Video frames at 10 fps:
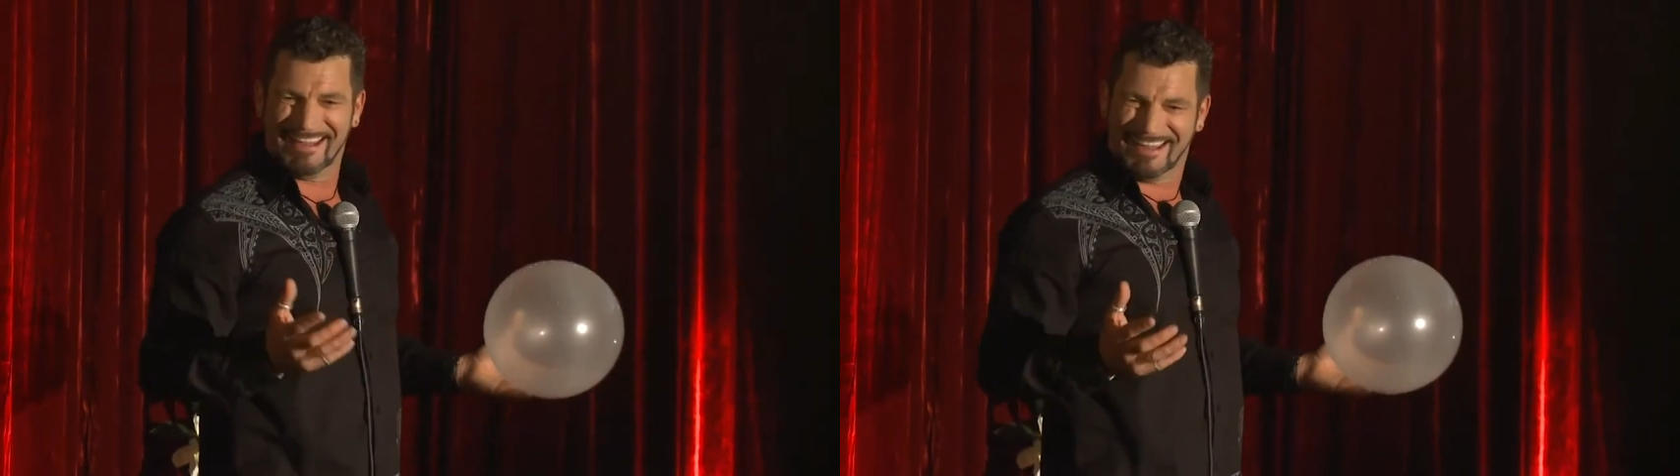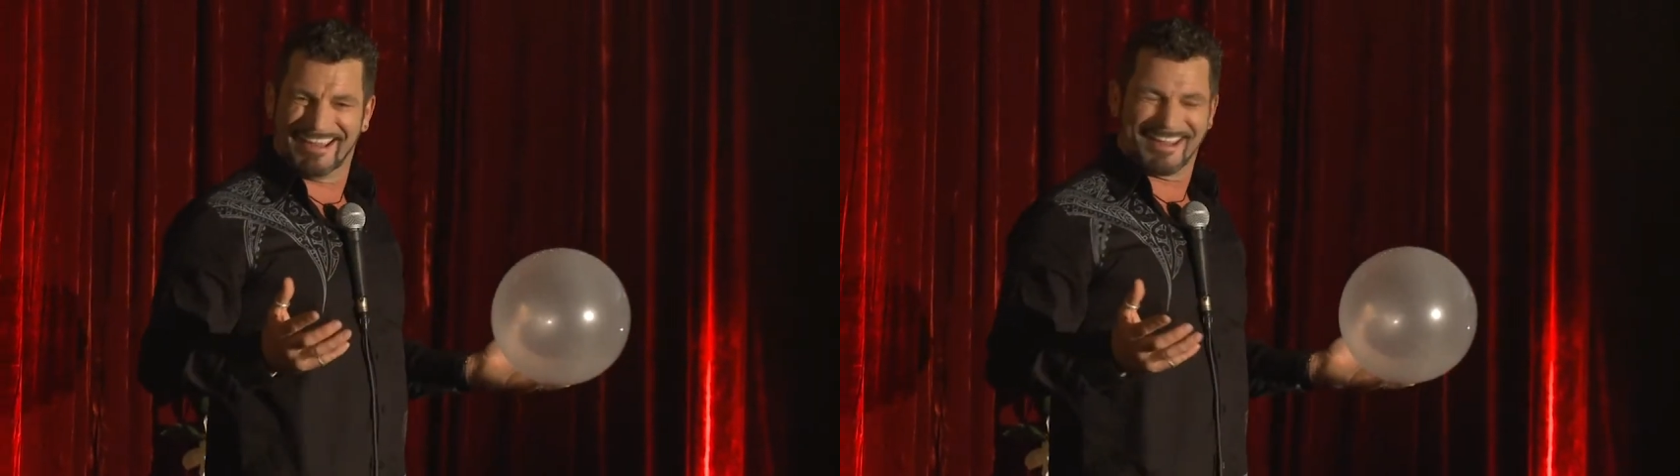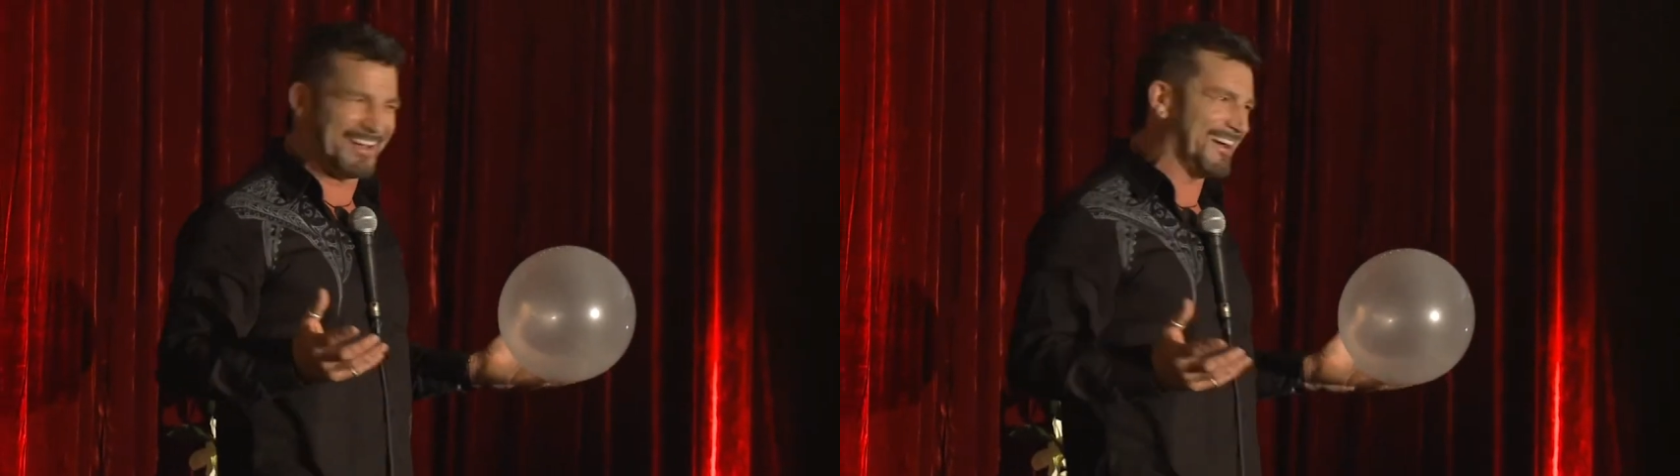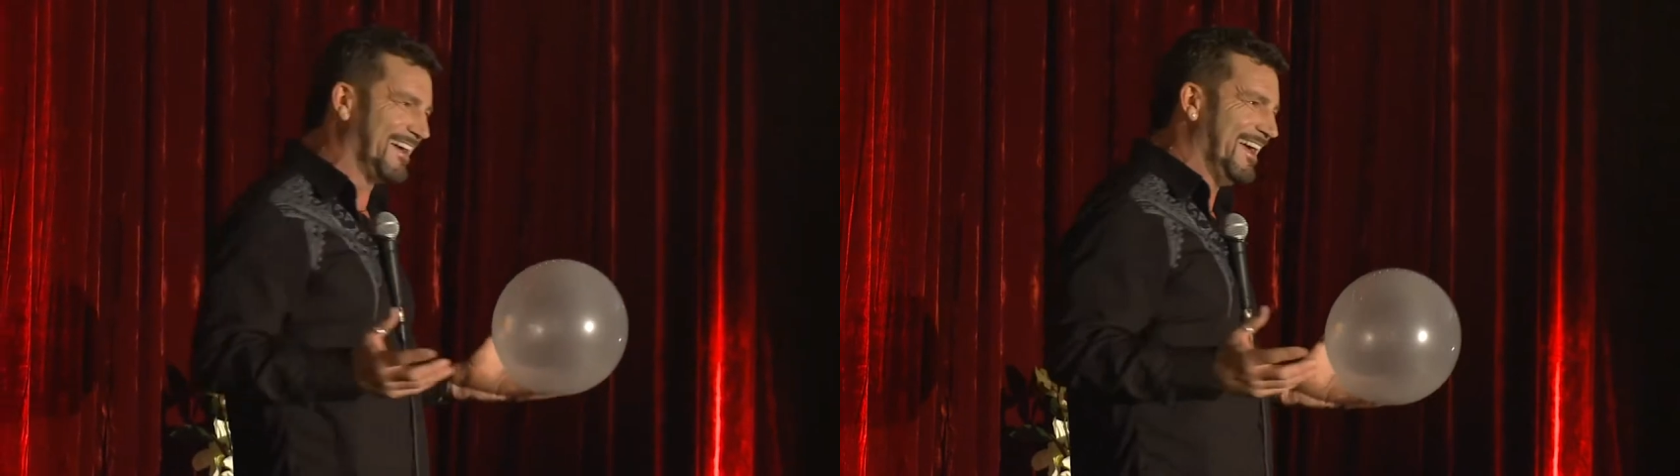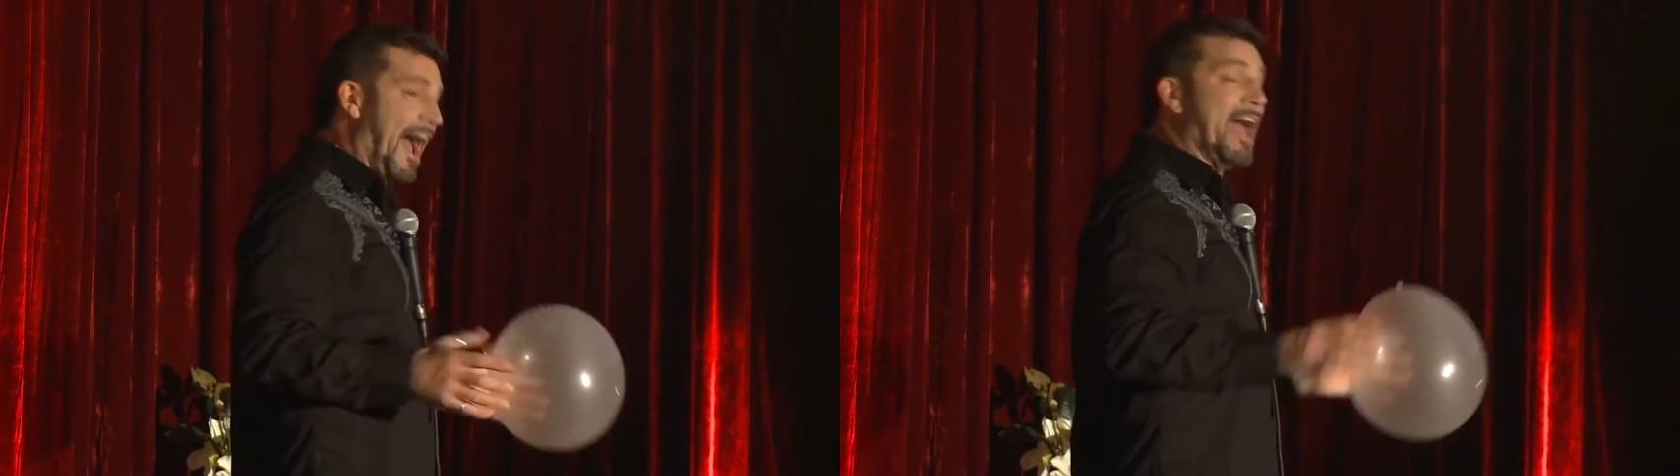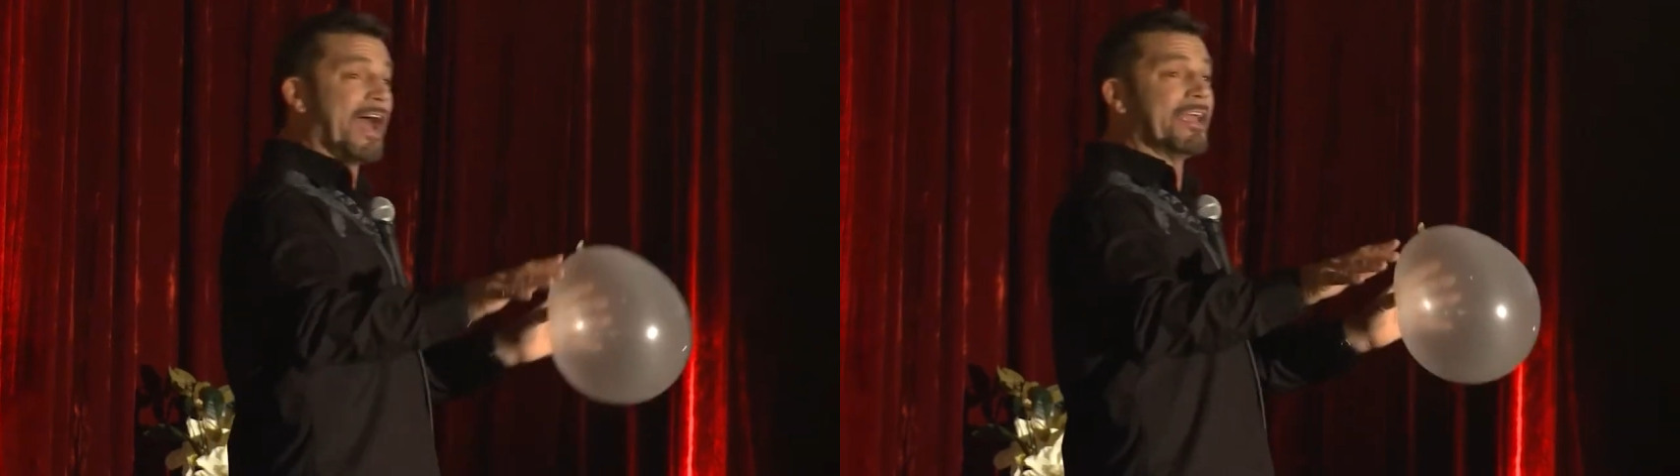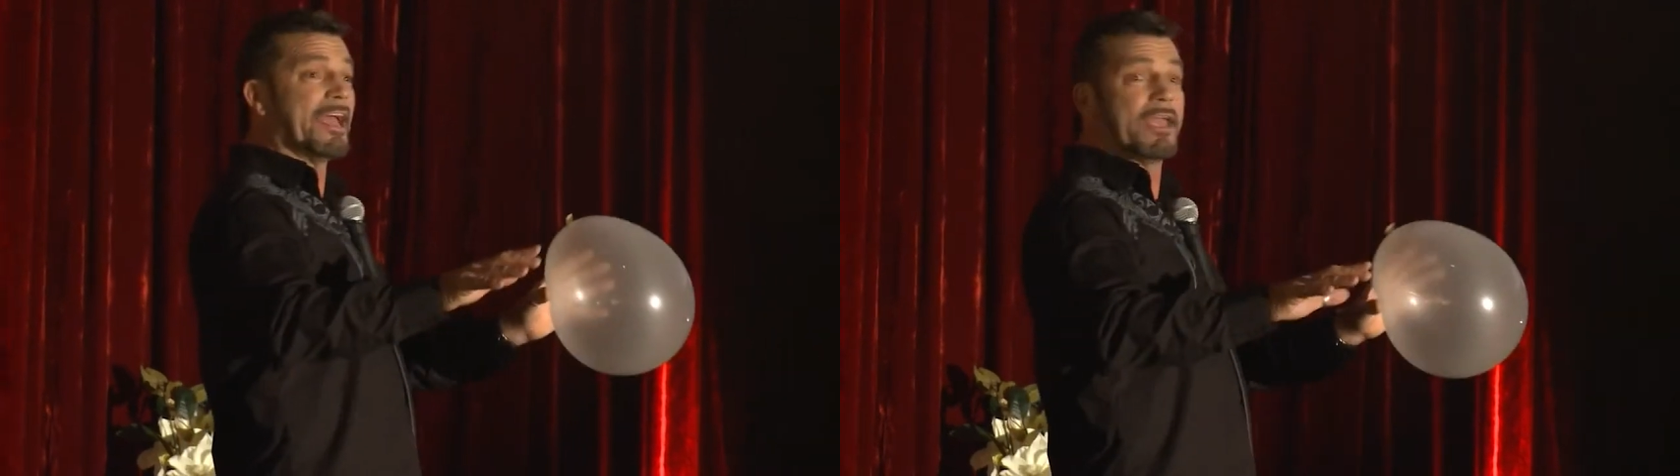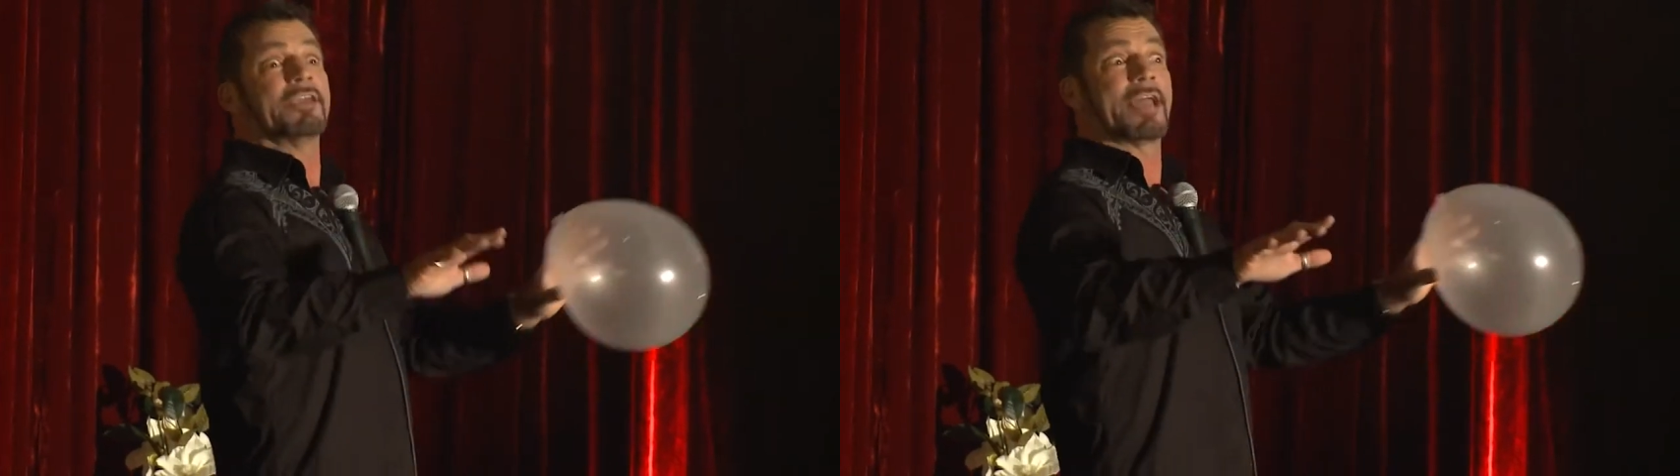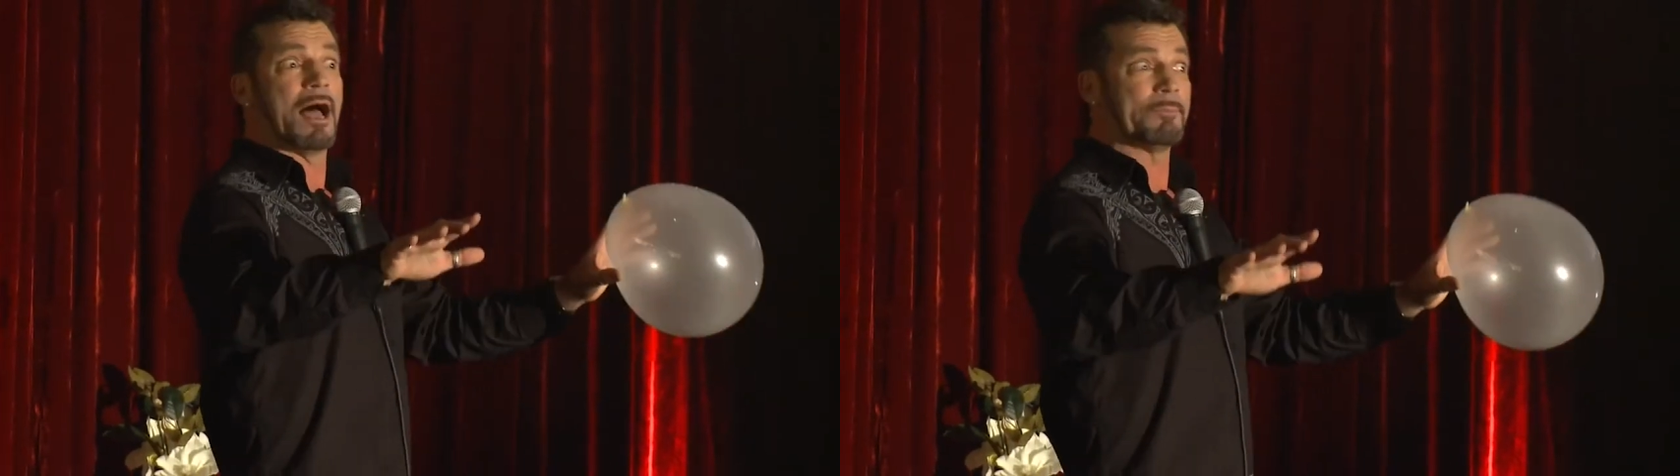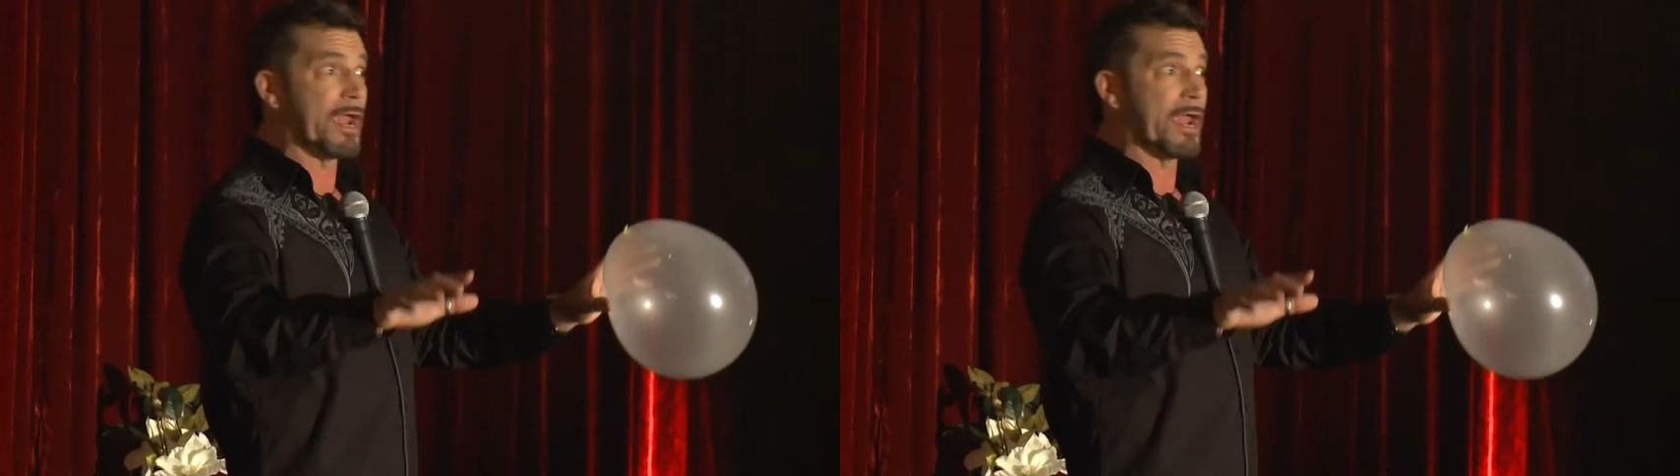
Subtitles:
Hey, calm